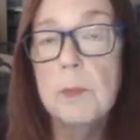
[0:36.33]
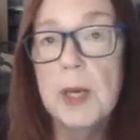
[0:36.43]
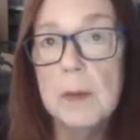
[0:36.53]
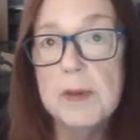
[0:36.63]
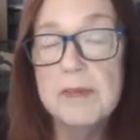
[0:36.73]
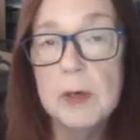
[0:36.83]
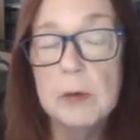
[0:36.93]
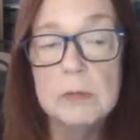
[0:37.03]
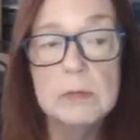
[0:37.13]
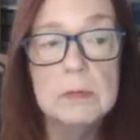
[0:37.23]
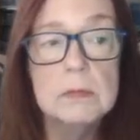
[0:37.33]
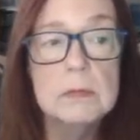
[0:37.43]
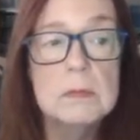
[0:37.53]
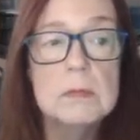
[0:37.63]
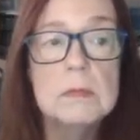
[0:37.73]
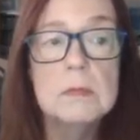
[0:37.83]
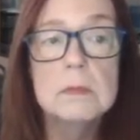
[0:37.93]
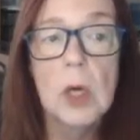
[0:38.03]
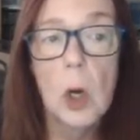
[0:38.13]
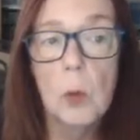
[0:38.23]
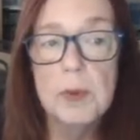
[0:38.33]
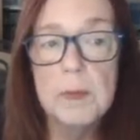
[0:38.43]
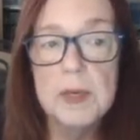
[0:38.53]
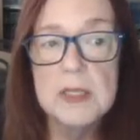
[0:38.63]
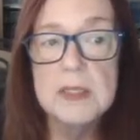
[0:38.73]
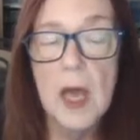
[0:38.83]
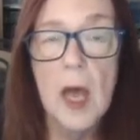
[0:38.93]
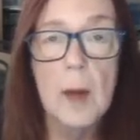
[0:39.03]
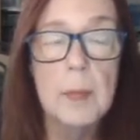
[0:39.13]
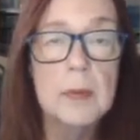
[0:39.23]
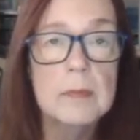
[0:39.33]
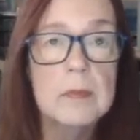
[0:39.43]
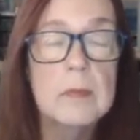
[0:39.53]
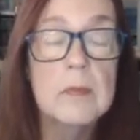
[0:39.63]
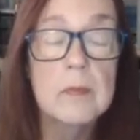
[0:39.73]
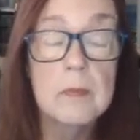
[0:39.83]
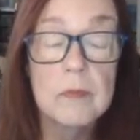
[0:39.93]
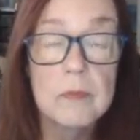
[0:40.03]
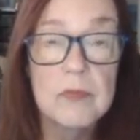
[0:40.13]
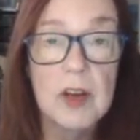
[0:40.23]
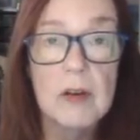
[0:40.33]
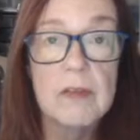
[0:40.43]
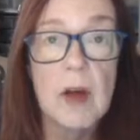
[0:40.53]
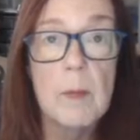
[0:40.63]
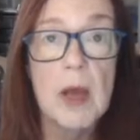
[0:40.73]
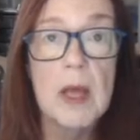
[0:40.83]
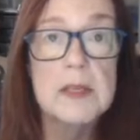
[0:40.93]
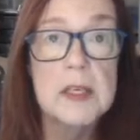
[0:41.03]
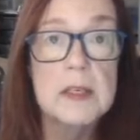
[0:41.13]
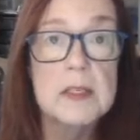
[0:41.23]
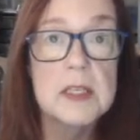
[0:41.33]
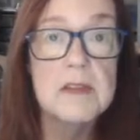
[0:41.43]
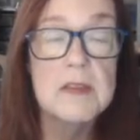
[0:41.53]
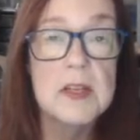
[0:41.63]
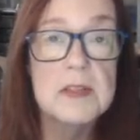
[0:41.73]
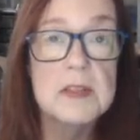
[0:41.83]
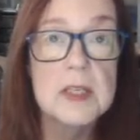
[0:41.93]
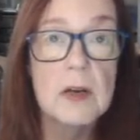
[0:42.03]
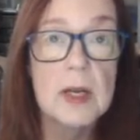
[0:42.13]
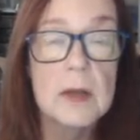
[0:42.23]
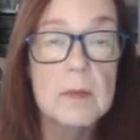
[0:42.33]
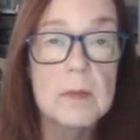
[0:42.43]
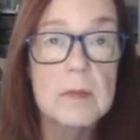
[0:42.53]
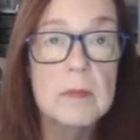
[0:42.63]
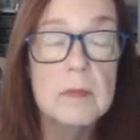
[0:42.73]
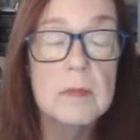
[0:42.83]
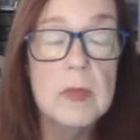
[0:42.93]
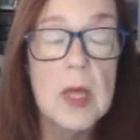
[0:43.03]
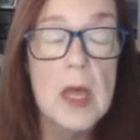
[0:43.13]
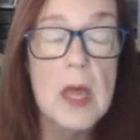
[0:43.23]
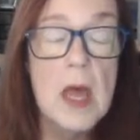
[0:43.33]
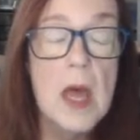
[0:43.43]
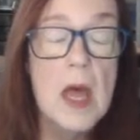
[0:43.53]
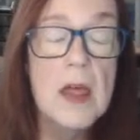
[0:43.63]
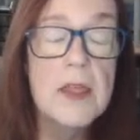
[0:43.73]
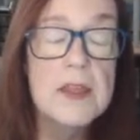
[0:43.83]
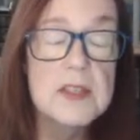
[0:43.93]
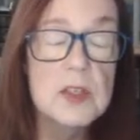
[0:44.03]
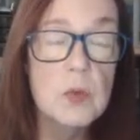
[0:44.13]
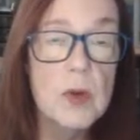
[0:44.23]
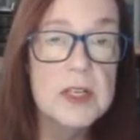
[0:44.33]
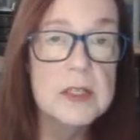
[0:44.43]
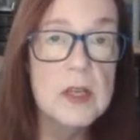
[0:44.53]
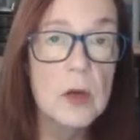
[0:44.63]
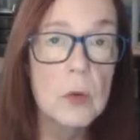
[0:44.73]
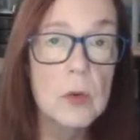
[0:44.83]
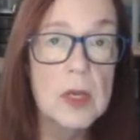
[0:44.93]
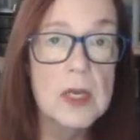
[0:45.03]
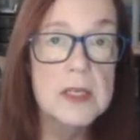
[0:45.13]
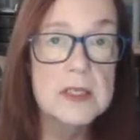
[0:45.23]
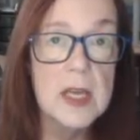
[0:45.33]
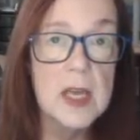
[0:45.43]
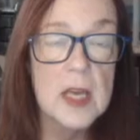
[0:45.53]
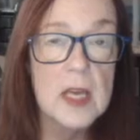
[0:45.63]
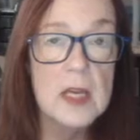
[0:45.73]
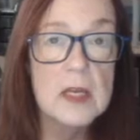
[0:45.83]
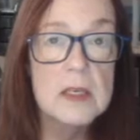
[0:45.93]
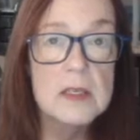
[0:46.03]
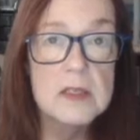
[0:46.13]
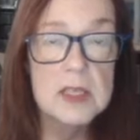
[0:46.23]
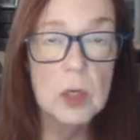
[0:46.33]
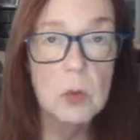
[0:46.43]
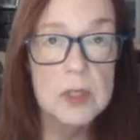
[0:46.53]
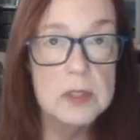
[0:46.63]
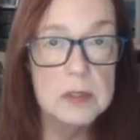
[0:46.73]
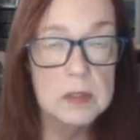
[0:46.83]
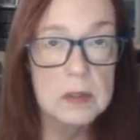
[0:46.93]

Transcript: pick up the phone, open the pizza app, verify my identity if necessary. Okay? This is what is known as a sequence